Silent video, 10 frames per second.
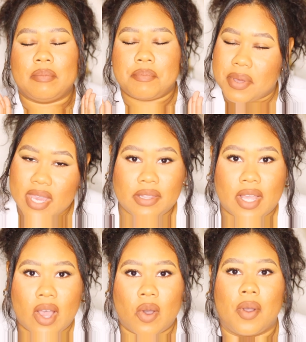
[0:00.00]

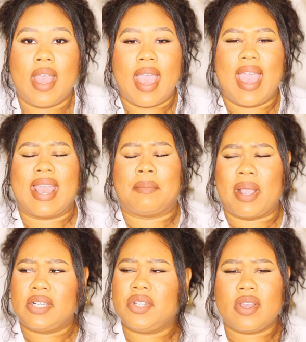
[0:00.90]
below, and
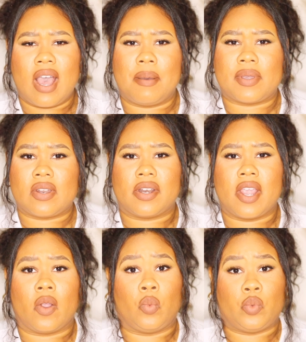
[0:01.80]
make sure you comment on
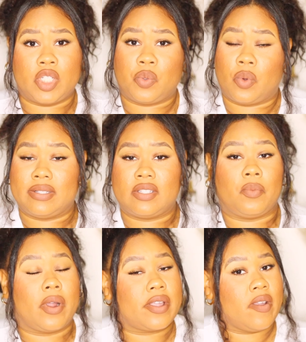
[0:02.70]
here which ones
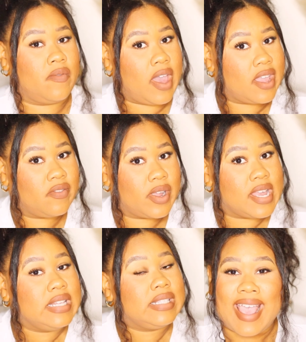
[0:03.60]
were your favorites.